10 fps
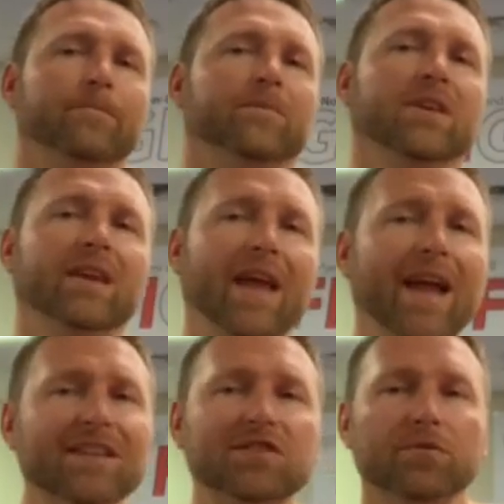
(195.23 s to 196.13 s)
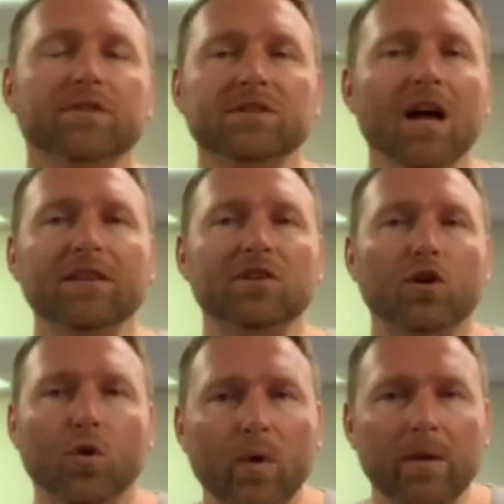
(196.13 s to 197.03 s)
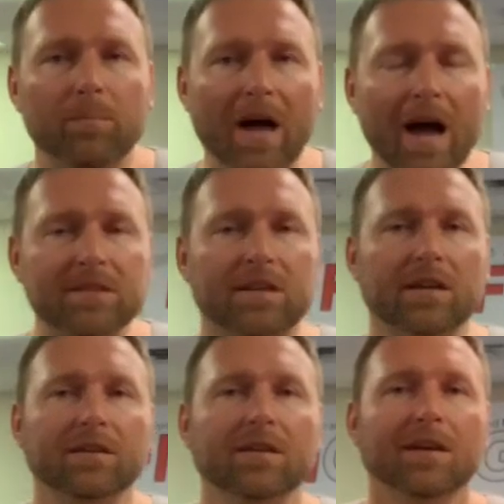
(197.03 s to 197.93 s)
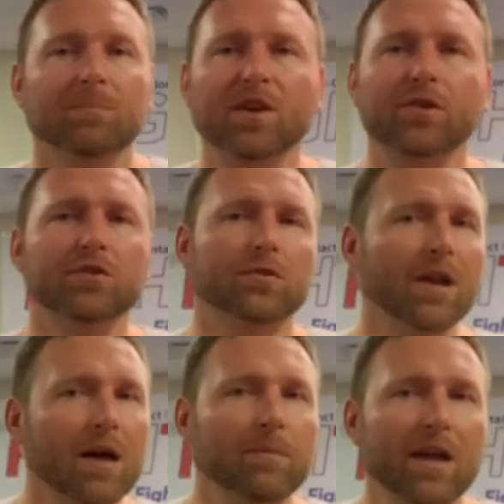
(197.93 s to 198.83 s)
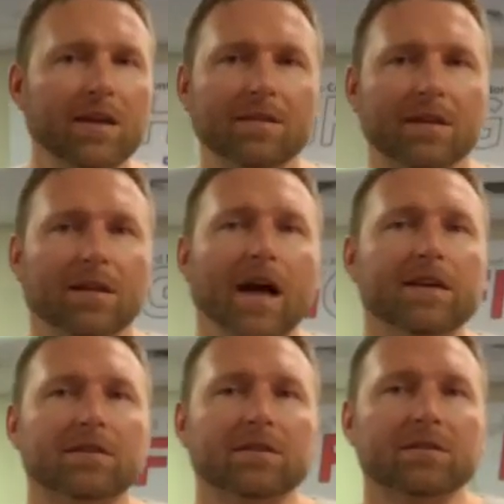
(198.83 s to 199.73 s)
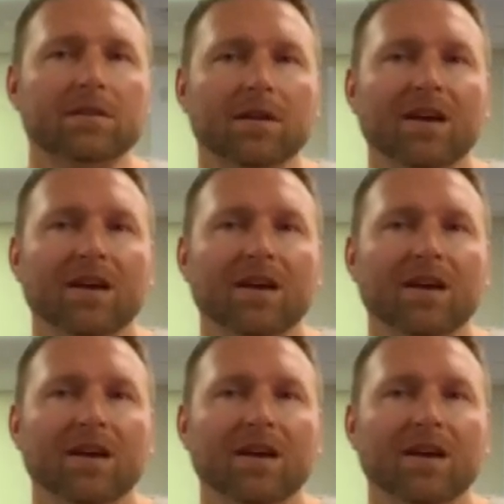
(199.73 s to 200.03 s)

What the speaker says: the answer is not to quit boxing because you're not making the classes.